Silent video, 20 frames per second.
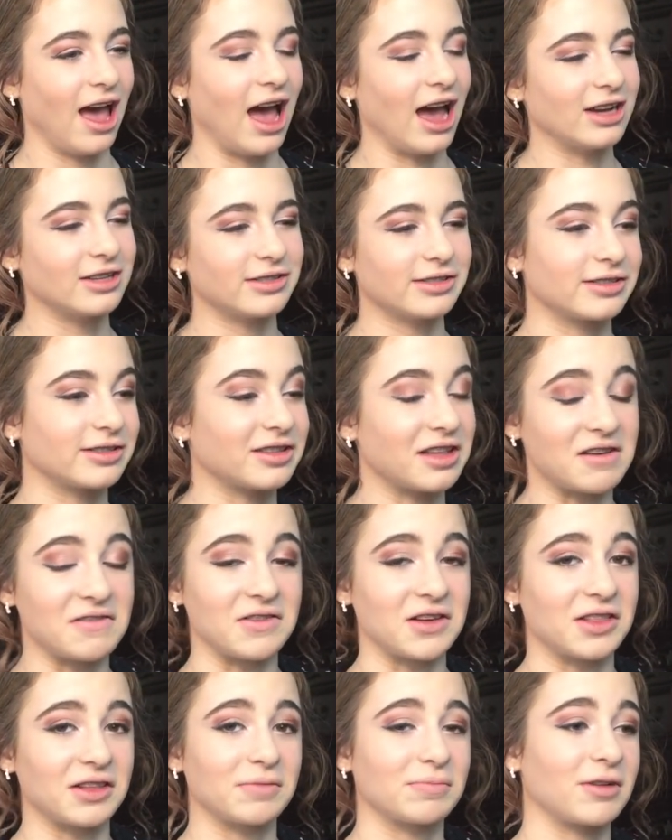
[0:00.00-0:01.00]
I just love
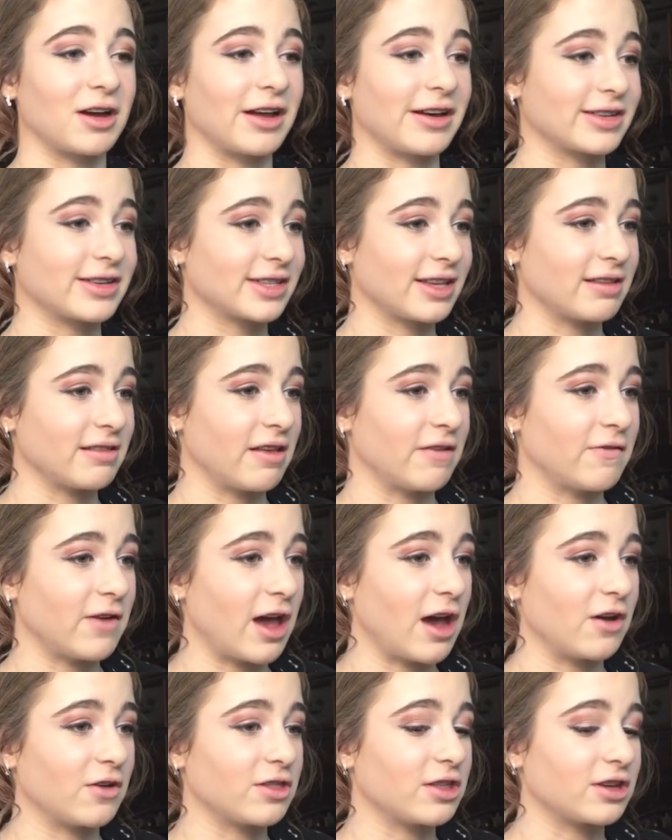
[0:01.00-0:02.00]
all their products. I love
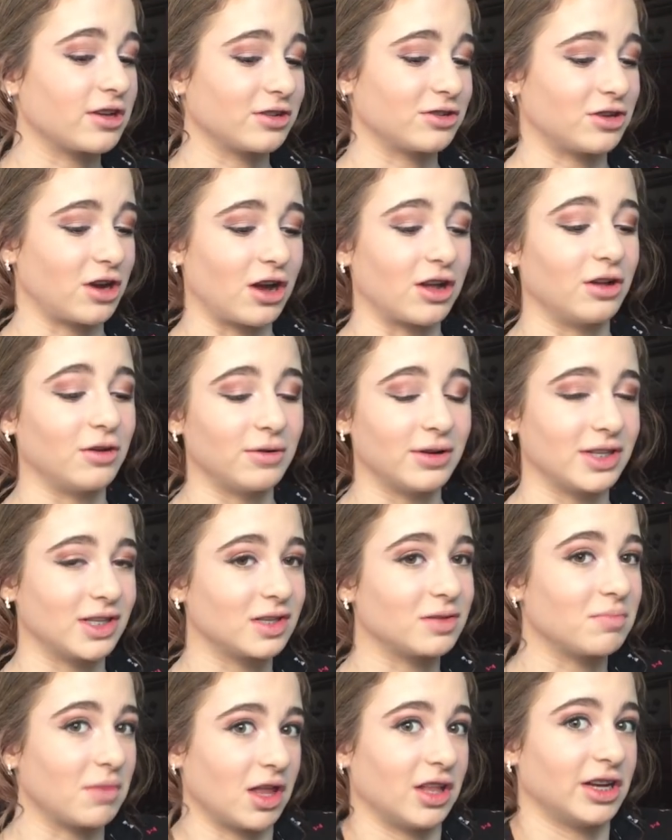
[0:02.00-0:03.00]
how the chocolate ones
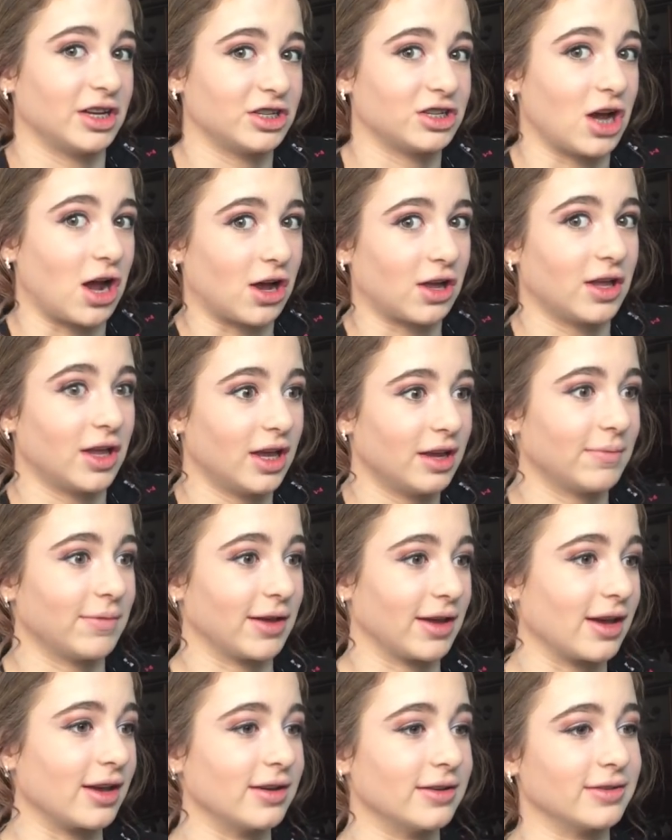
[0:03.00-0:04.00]
smell like chocolate,
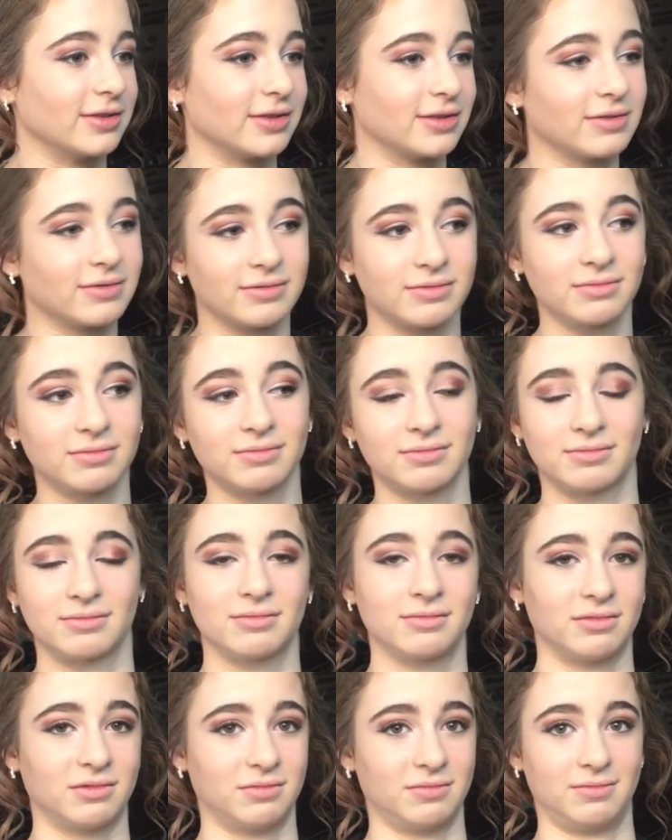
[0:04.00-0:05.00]
because
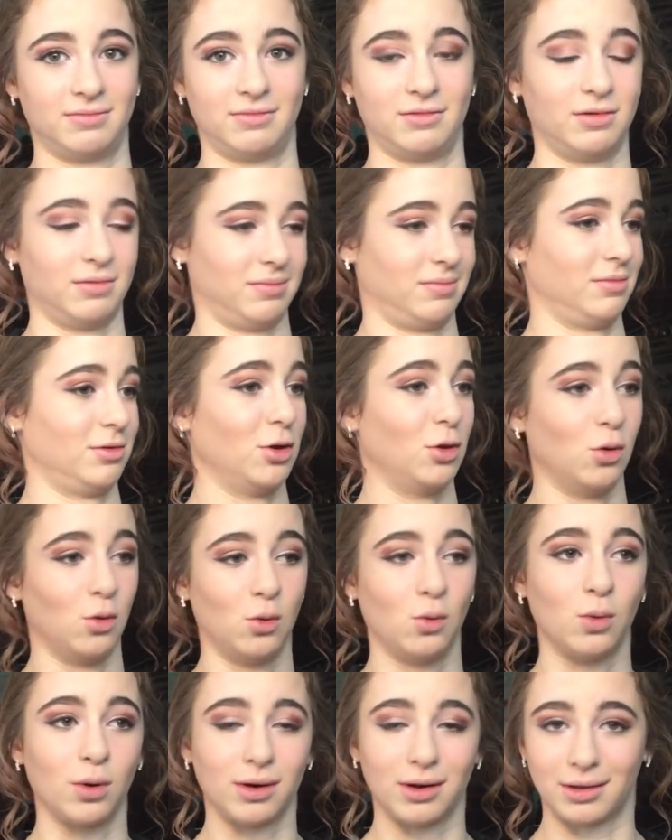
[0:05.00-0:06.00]
who
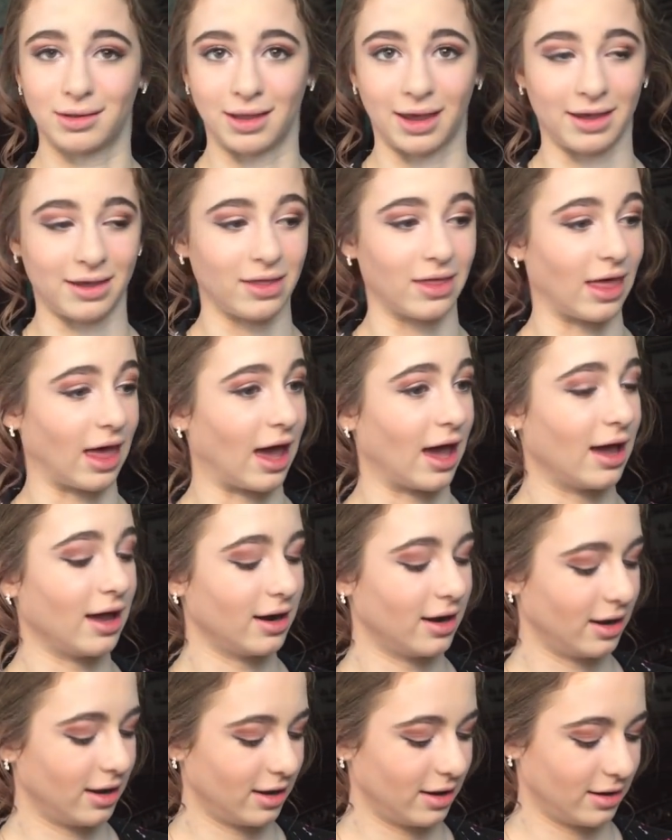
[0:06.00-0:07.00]
wouldn't like that?